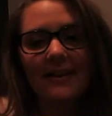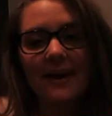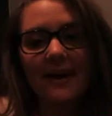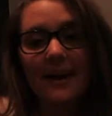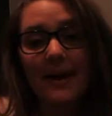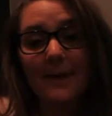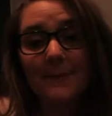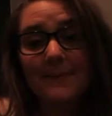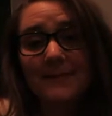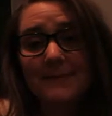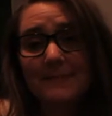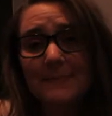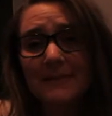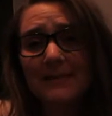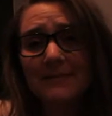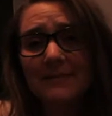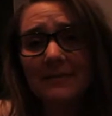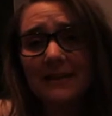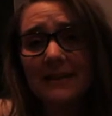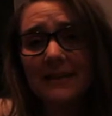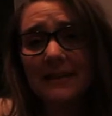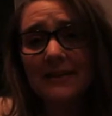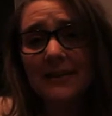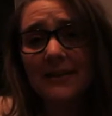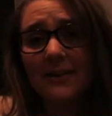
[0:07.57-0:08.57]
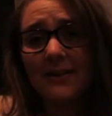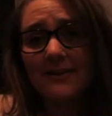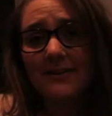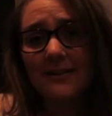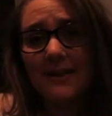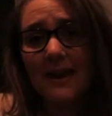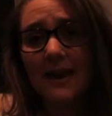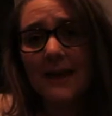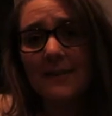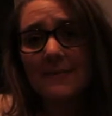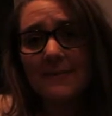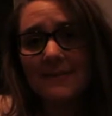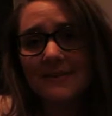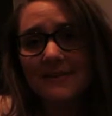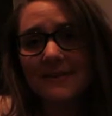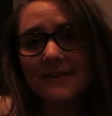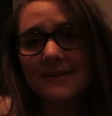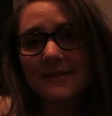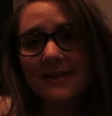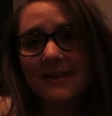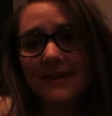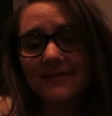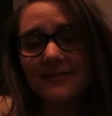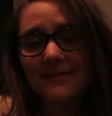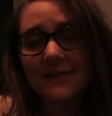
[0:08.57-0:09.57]
It's been a really long time
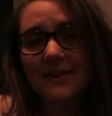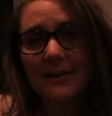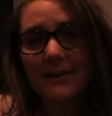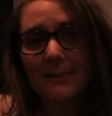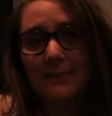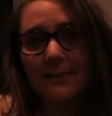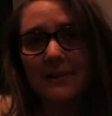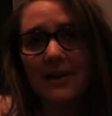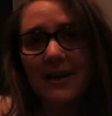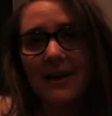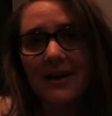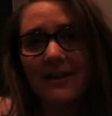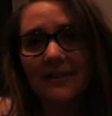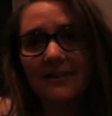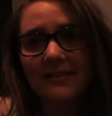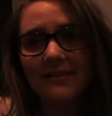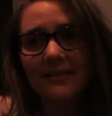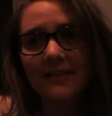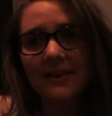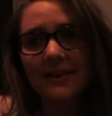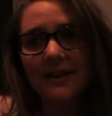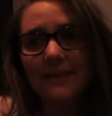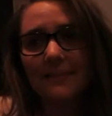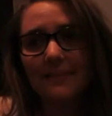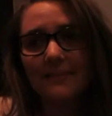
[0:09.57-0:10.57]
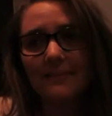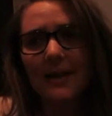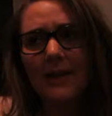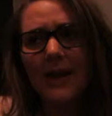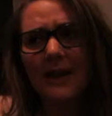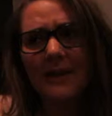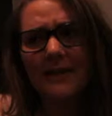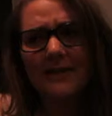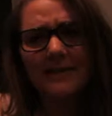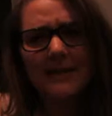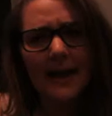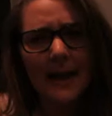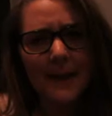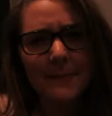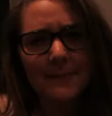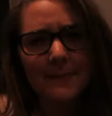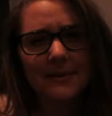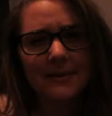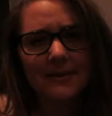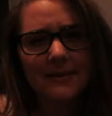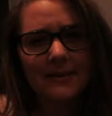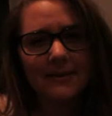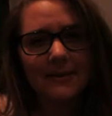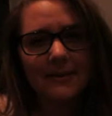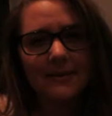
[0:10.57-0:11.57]
since I've done a blog. A lot has
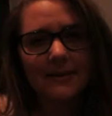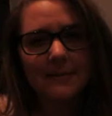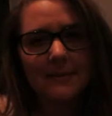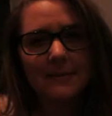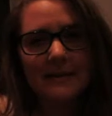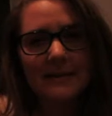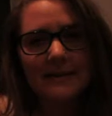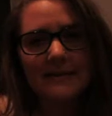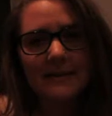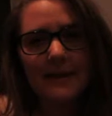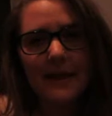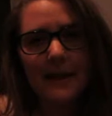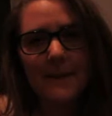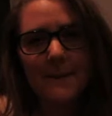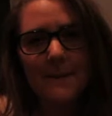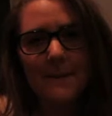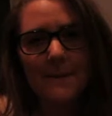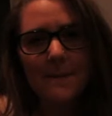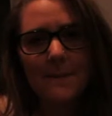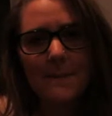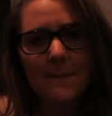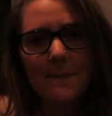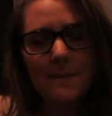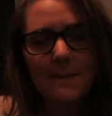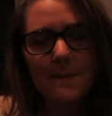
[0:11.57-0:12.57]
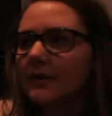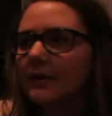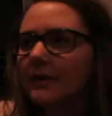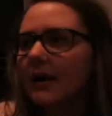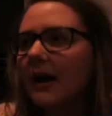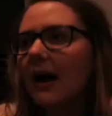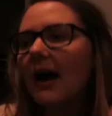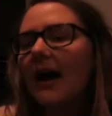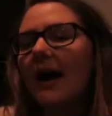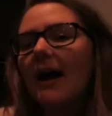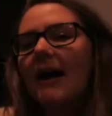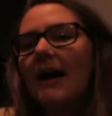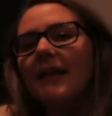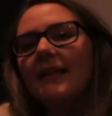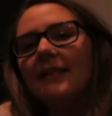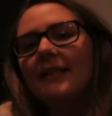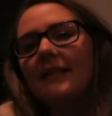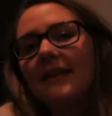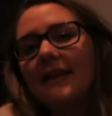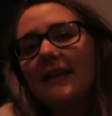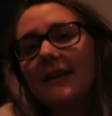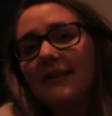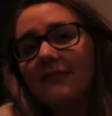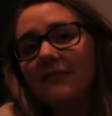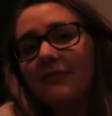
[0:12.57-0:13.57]
happened in the meantime. I
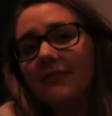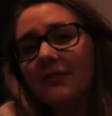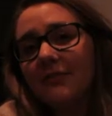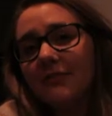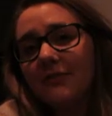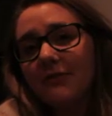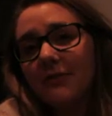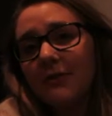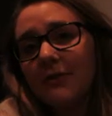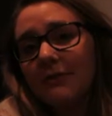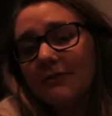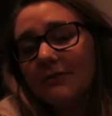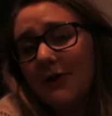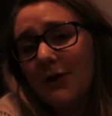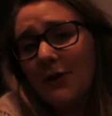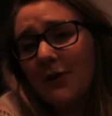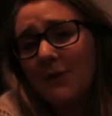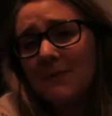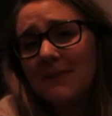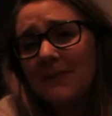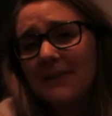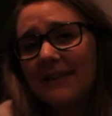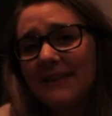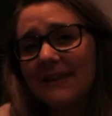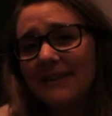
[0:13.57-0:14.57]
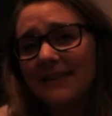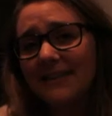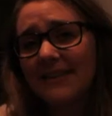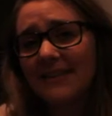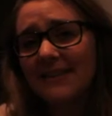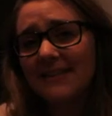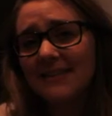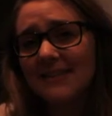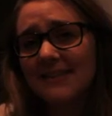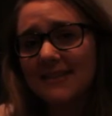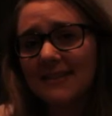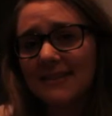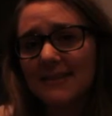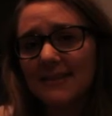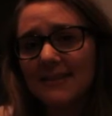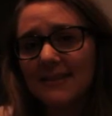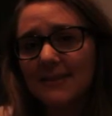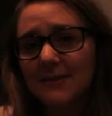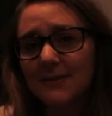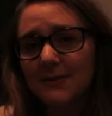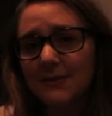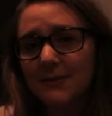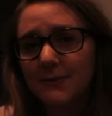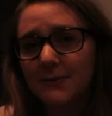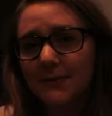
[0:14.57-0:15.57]
leave for Rome in less than
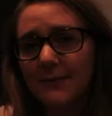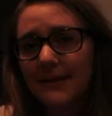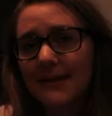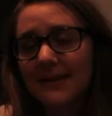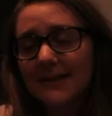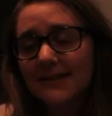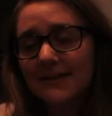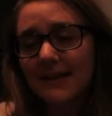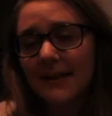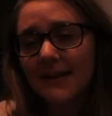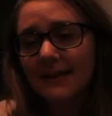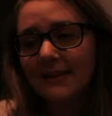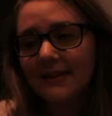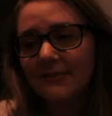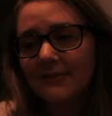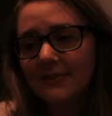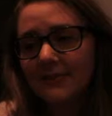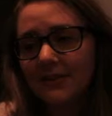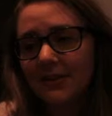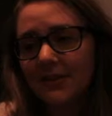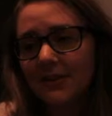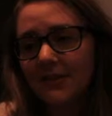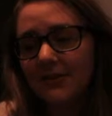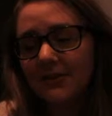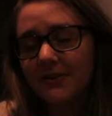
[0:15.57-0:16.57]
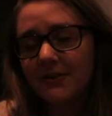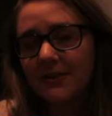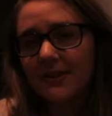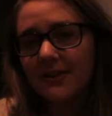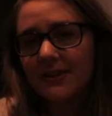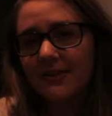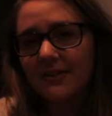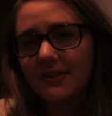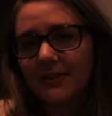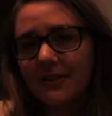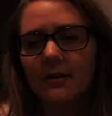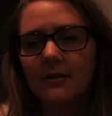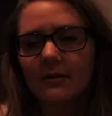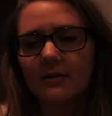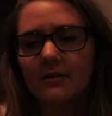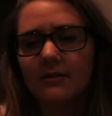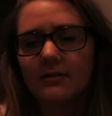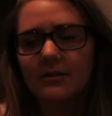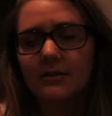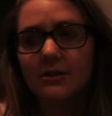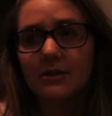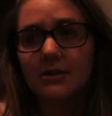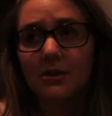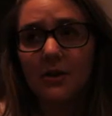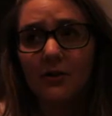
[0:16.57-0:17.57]
2 weeks. I leave on the 30th.
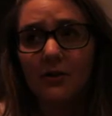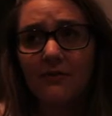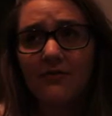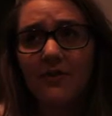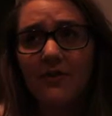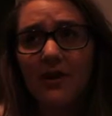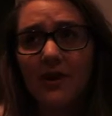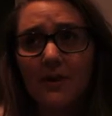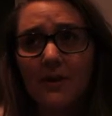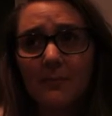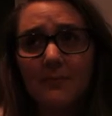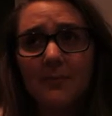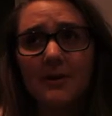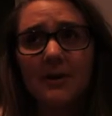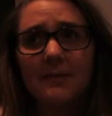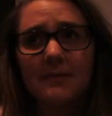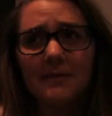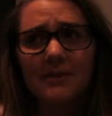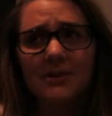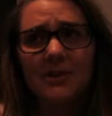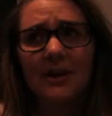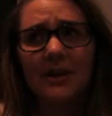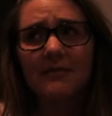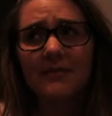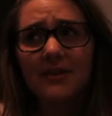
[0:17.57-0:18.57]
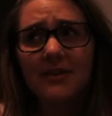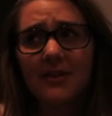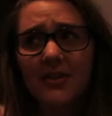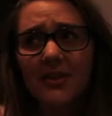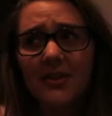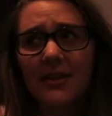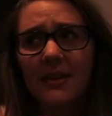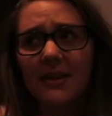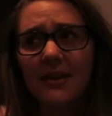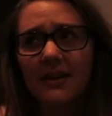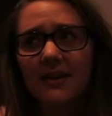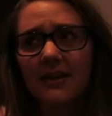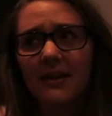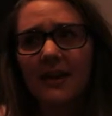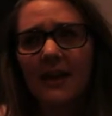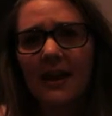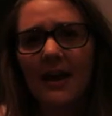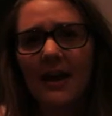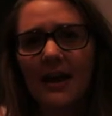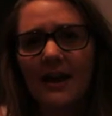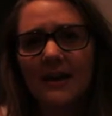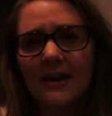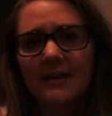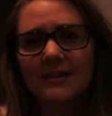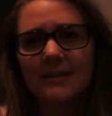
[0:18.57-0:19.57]
So far, pretty much everything
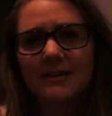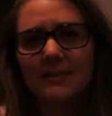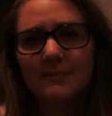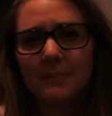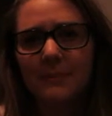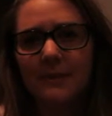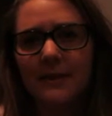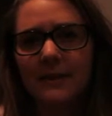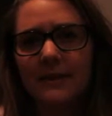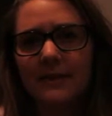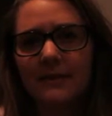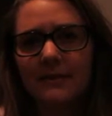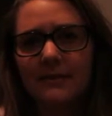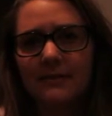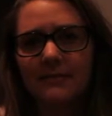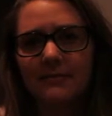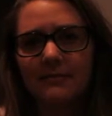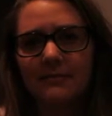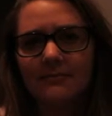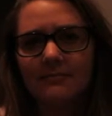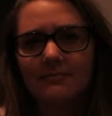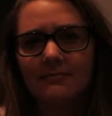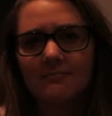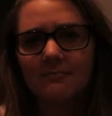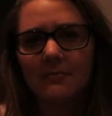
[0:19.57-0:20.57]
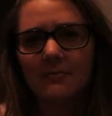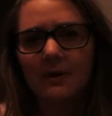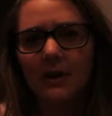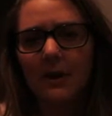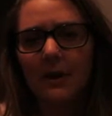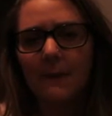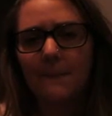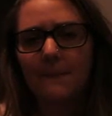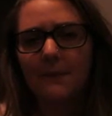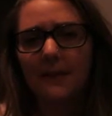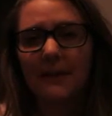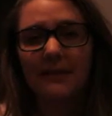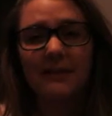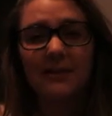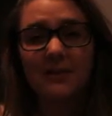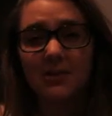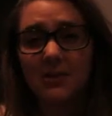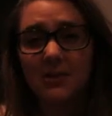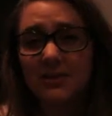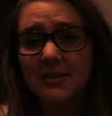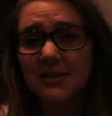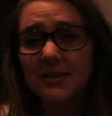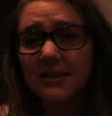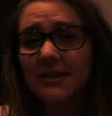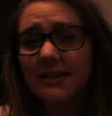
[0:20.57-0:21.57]
has been
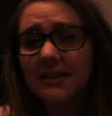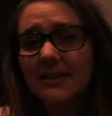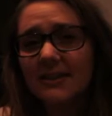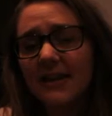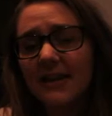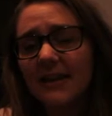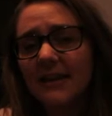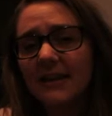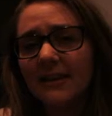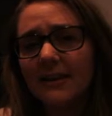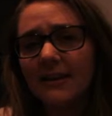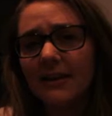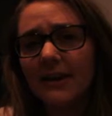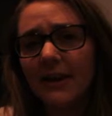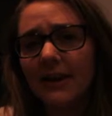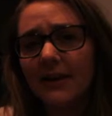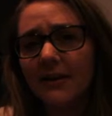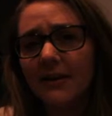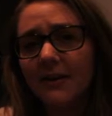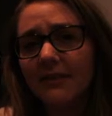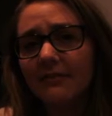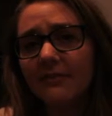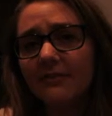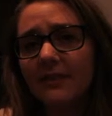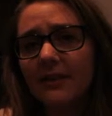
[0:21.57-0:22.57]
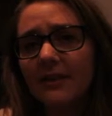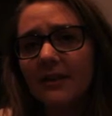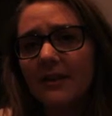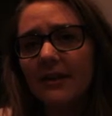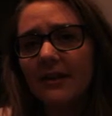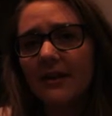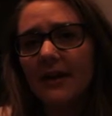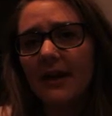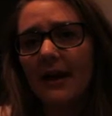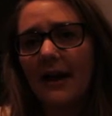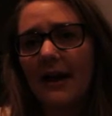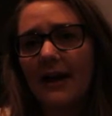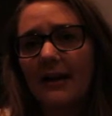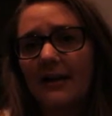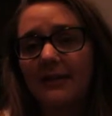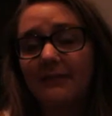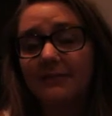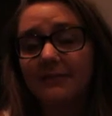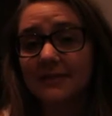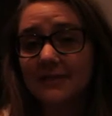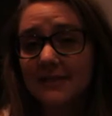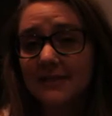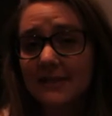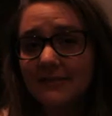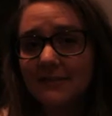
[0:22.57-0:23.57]
logistically taken care of. I have
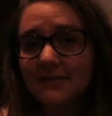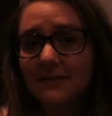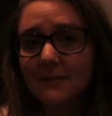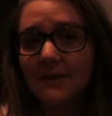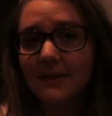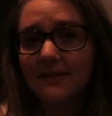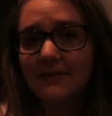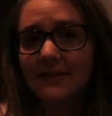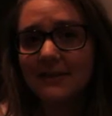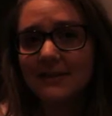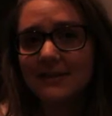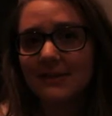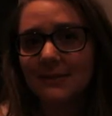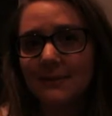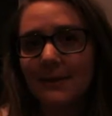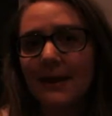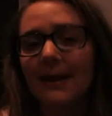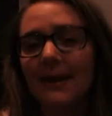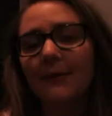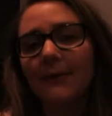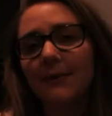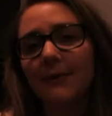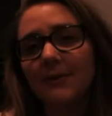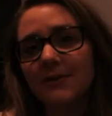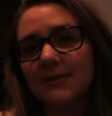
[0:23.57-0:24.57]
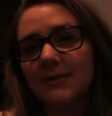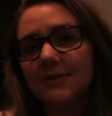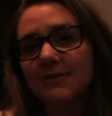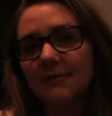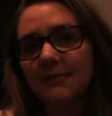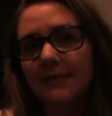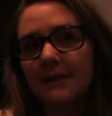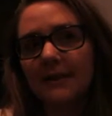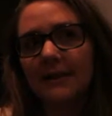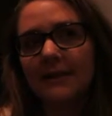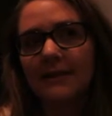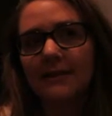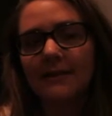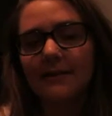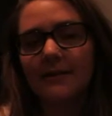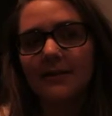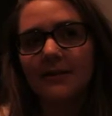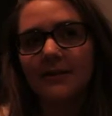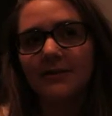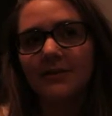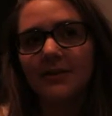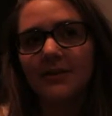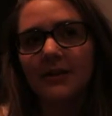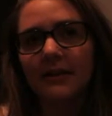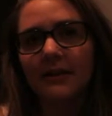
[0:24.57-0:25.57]
received my visa back, which is really
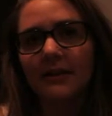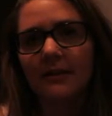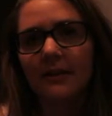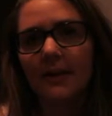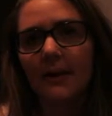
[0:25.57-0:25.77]
encouraging.